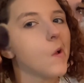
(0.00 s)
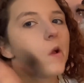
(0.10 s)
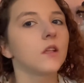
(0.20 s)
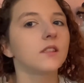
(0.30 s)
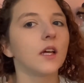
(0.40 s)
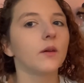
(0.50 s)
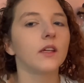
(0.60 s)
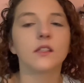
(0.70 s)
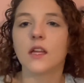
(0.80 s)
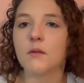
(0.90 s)
That's how we
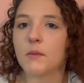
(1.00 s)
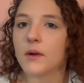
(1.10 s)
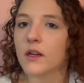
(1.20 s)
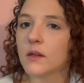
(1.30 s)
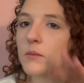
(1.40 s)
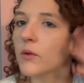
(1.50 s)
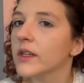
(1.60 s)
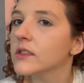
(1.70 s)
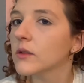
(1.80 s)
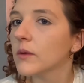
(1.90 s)
can tell them apart.
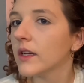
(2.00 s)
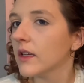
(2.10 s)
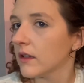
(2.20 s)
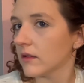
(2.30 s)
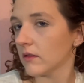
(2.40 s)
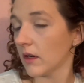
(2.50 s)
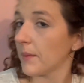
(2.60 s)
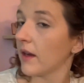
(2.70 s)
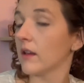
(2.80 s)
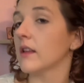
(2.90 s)
Boys are white.
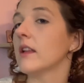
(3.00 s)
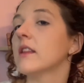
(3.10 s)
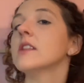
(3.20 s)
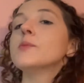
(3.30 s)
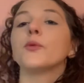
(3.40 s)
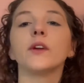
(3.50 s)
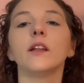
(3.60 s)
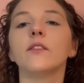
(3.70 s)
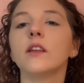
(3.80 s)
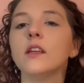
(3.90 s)
Apparently in this breed
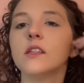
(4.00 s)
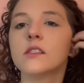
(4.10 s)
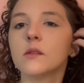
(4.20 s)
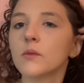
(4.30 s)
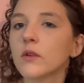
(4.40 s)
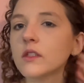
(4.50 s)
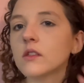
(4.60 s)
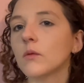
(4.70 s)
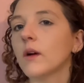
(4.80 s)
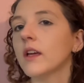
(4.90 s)
of geese, the boys are
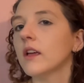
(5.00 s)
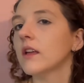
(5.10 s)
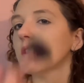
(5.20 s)
white and